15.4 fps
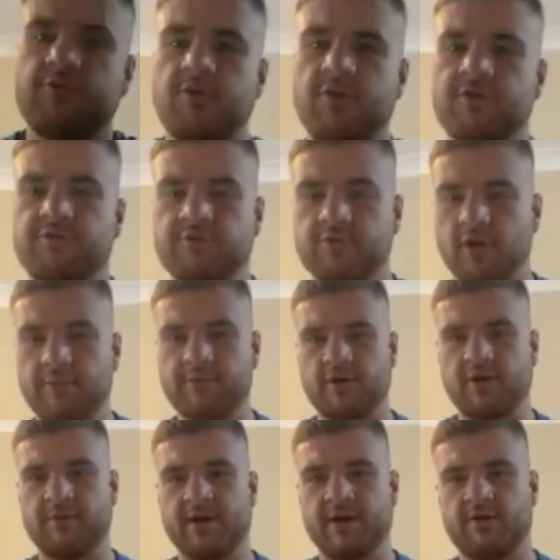Sorry, it's
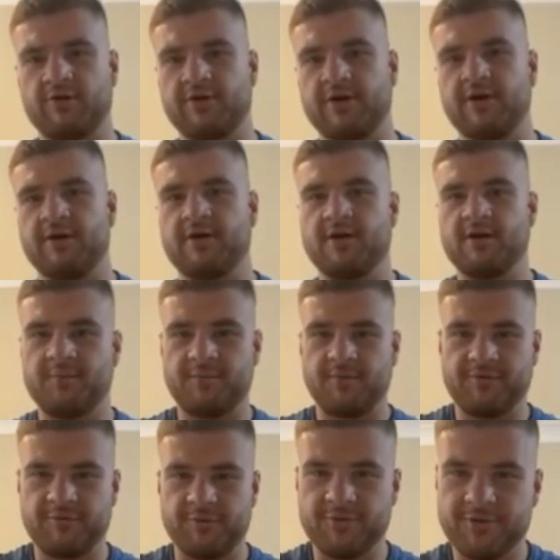coming back on.
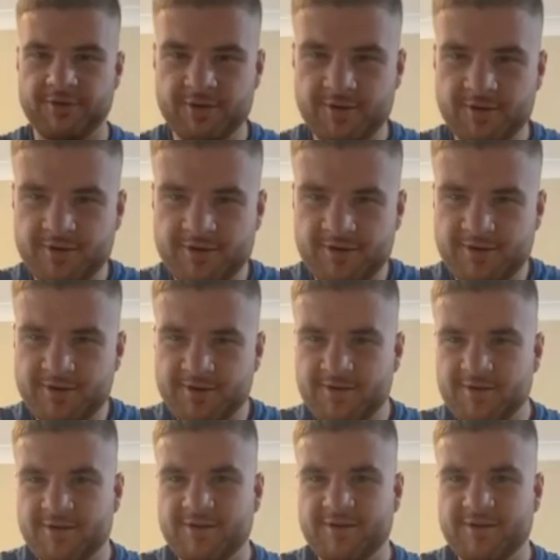Right.